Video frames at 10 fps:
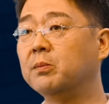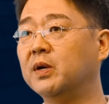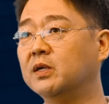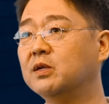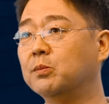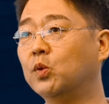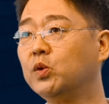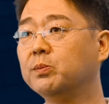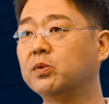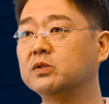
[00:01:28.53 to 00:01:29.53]
But
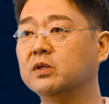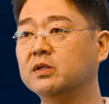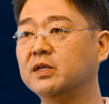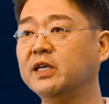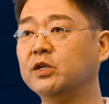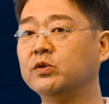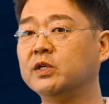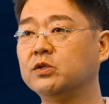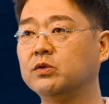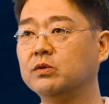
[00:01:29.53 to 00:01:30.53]
more importantly, you
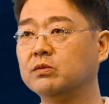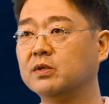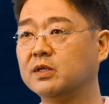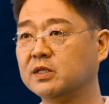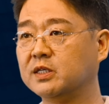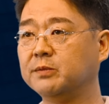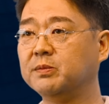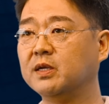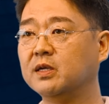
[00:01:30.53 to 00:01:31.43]
need to keep